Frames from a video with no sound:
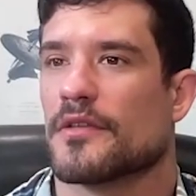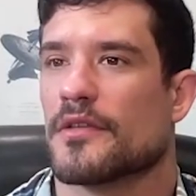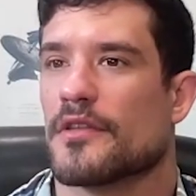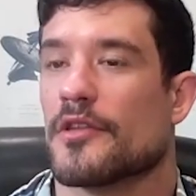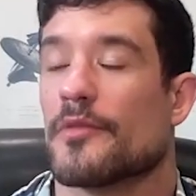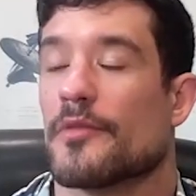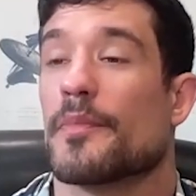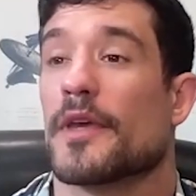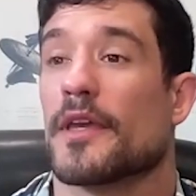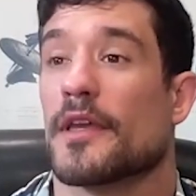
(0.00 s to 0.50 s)

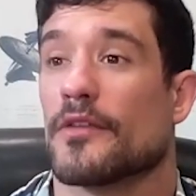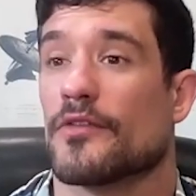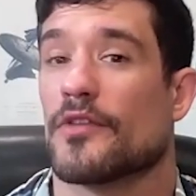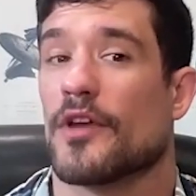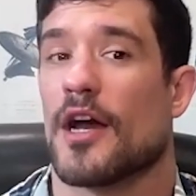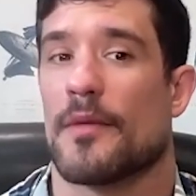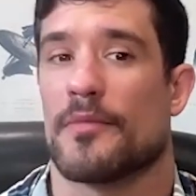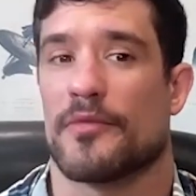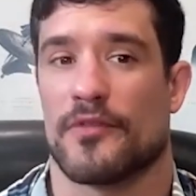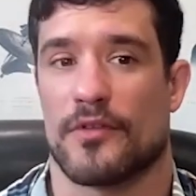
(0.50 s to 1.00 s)
the biggest
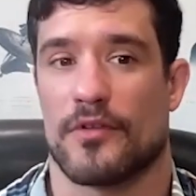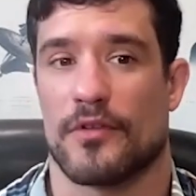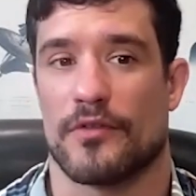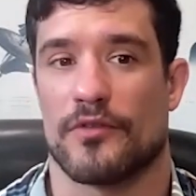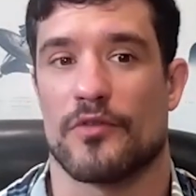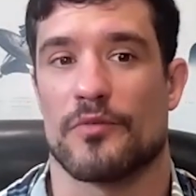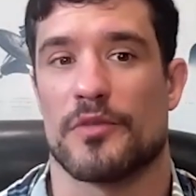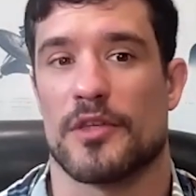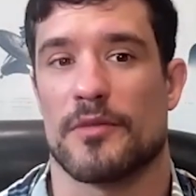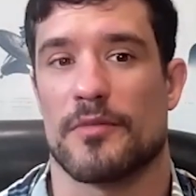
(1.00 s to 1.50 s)
obstacle
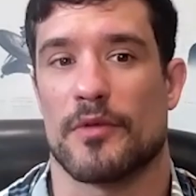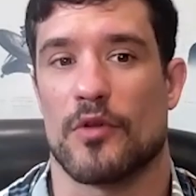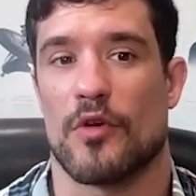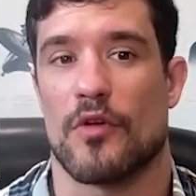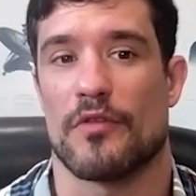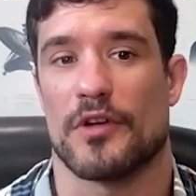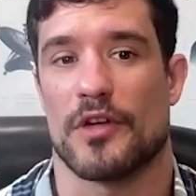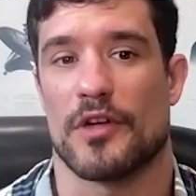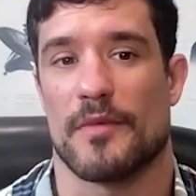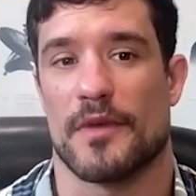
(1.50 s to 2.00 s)
to people
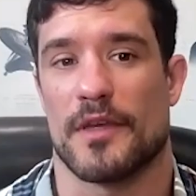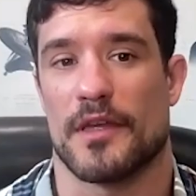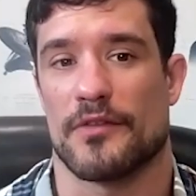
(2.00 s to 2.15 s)
overcoming